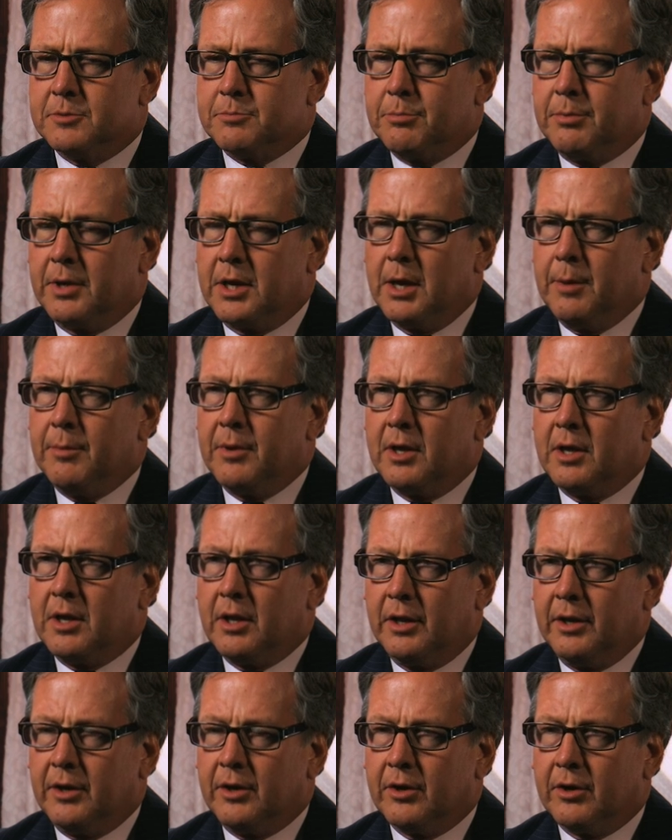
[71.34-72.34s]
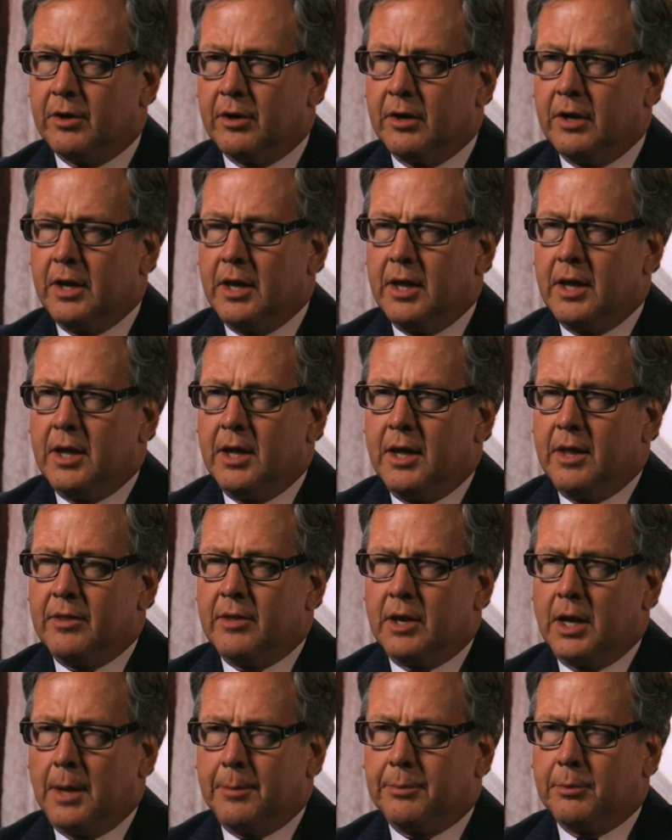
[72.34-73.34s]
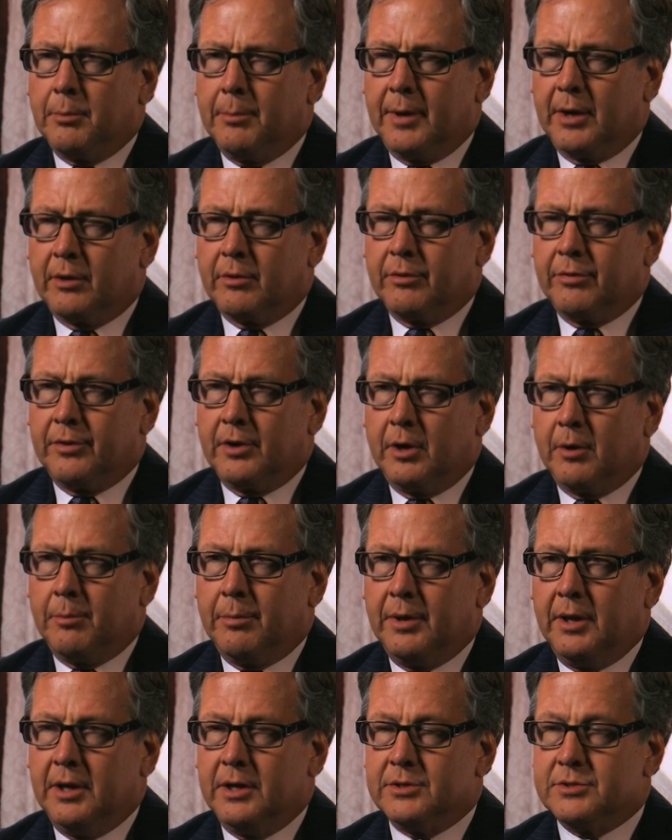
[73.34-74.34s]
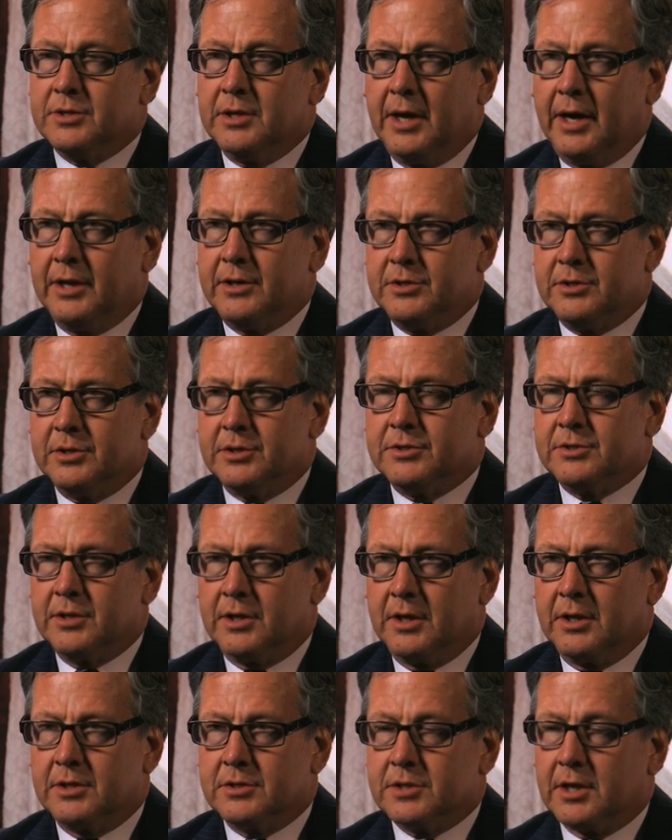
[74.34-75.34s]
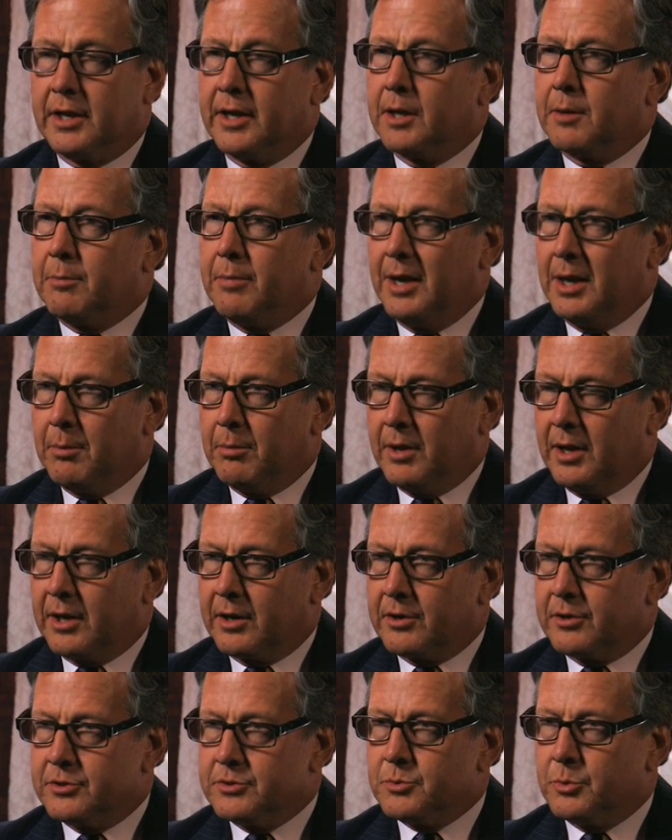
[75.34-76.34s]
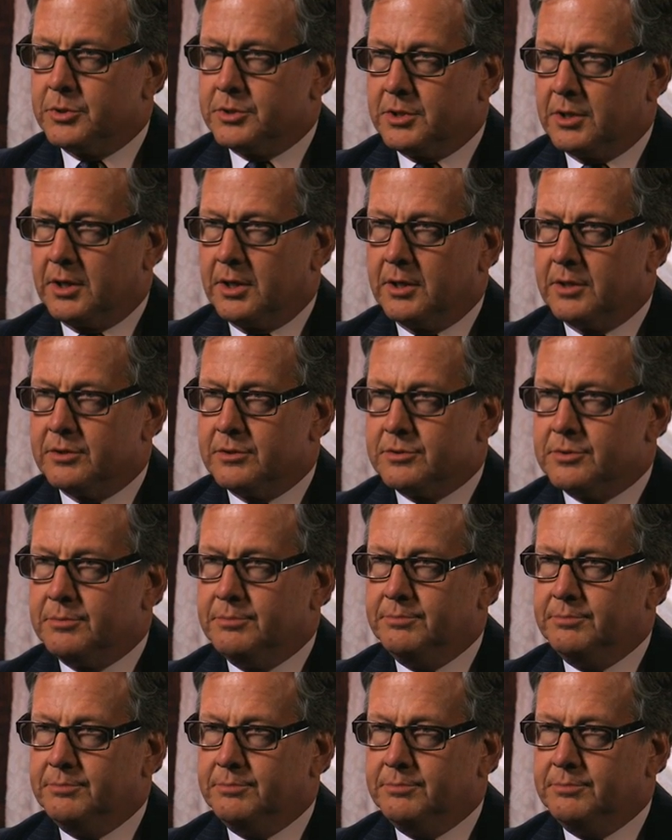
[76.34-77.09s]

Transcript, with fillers: becoming clear that optimal medical therapy is not just things like beta blockers, which it is,